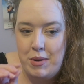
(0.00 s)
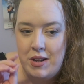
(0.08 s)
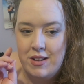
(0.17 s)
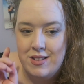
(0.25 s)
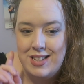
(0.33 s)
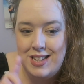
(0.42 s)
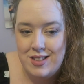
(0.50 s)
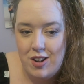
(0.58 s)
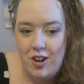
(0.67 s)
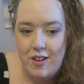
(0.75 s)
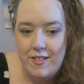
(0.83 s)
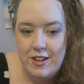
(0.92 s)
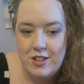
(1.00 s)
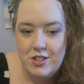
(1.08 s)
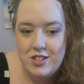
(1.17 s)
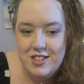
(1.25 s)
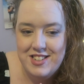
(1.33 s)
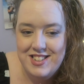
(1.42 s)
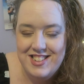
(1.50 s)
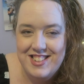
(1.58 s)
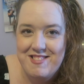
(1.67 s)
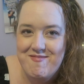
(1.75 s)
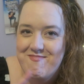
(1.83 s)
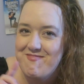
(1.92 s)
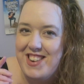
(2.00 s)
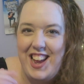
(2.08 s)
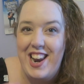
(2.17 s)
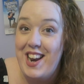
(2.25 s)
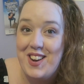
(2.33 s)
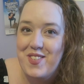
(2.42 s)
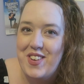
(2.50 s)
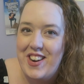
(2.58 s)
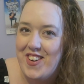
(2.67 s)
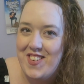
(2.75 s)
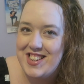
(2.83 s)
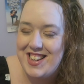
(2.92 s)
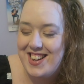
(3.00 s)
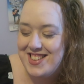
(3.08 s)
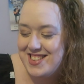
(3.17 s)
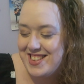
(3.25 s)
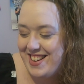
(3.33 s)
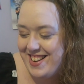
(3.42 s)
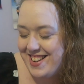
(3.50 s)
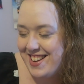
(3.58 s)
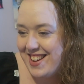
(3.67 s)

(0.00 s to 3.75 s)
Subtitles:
because he's Irish. I love an Irish accent.